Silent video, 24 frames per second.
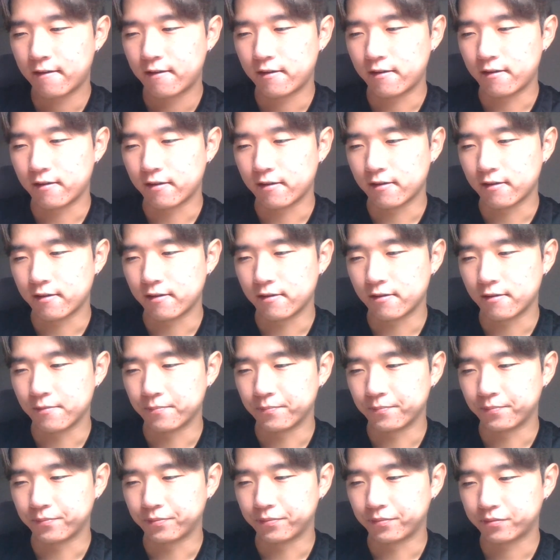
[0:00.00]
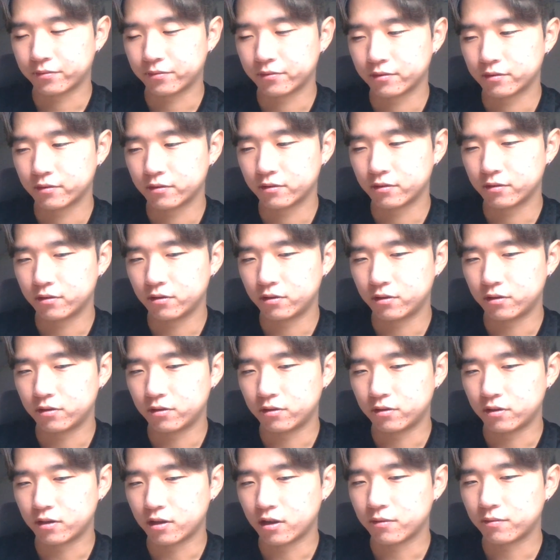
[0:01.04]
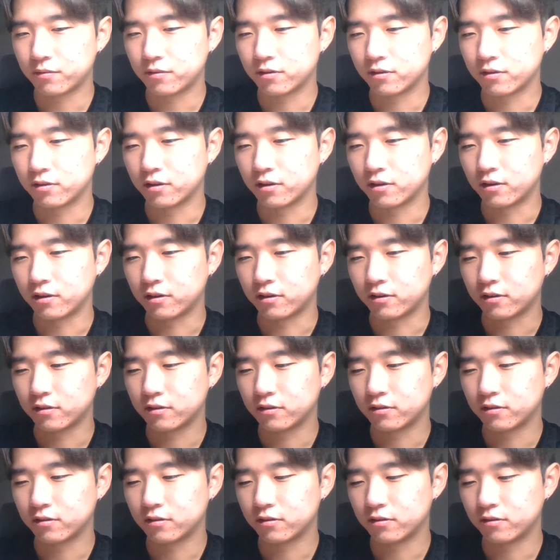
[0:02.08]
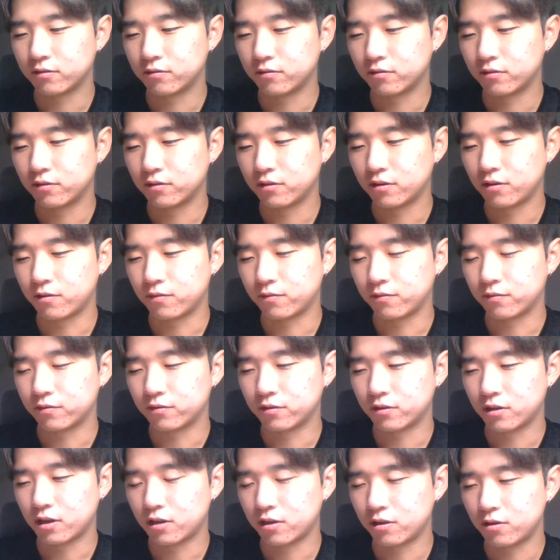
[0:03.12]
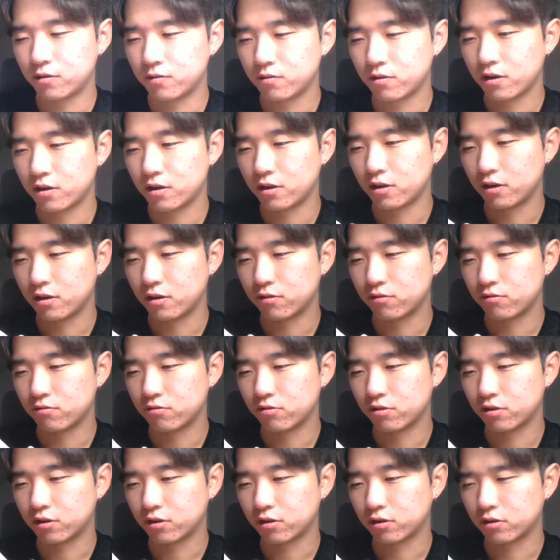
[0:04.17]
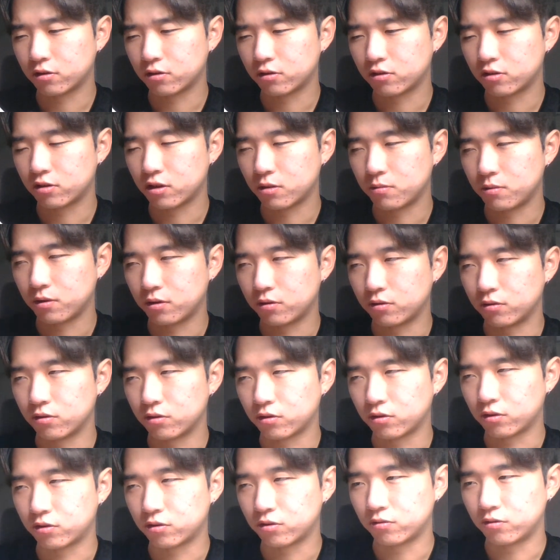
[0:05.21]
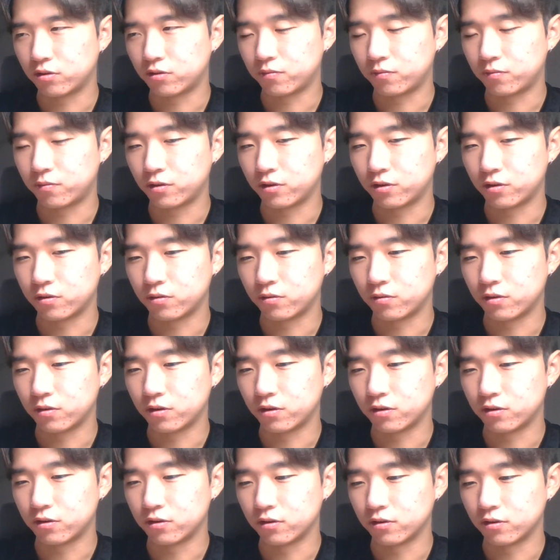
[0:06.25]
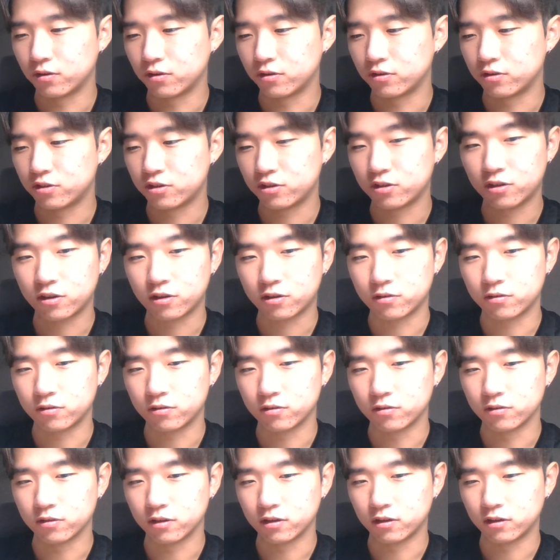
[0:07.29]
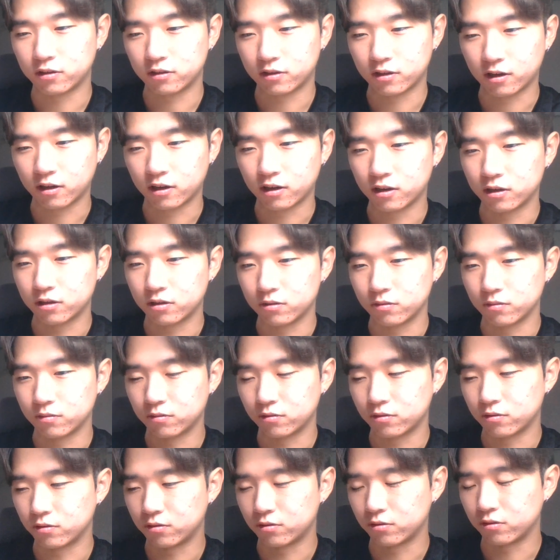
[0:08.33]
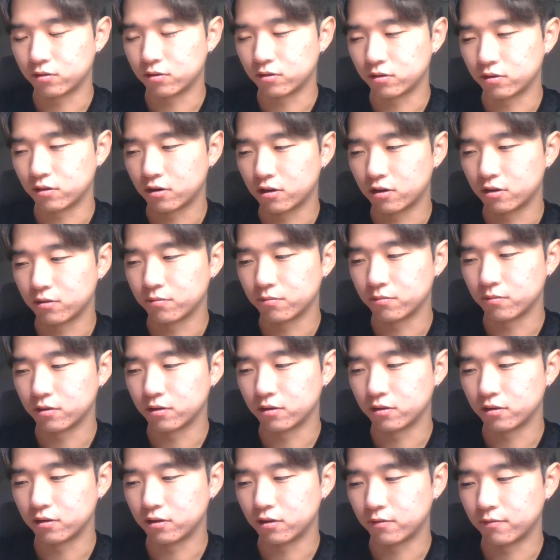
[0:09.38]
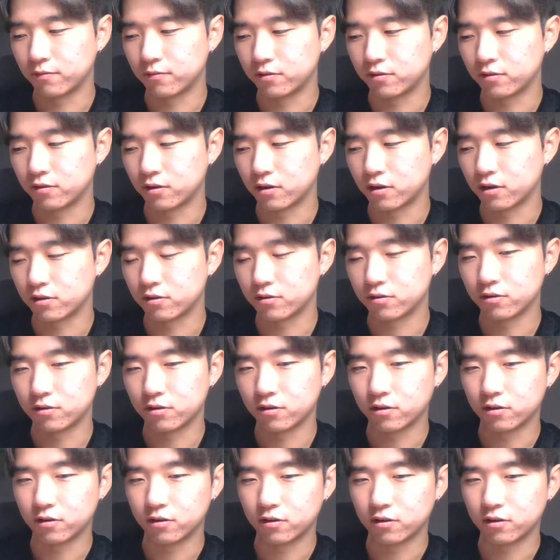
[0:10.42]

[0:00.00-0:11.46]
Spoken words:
And that, like, if anyway in strict semiconductor is filled with the silicon, like that kind of certain atom, but if the other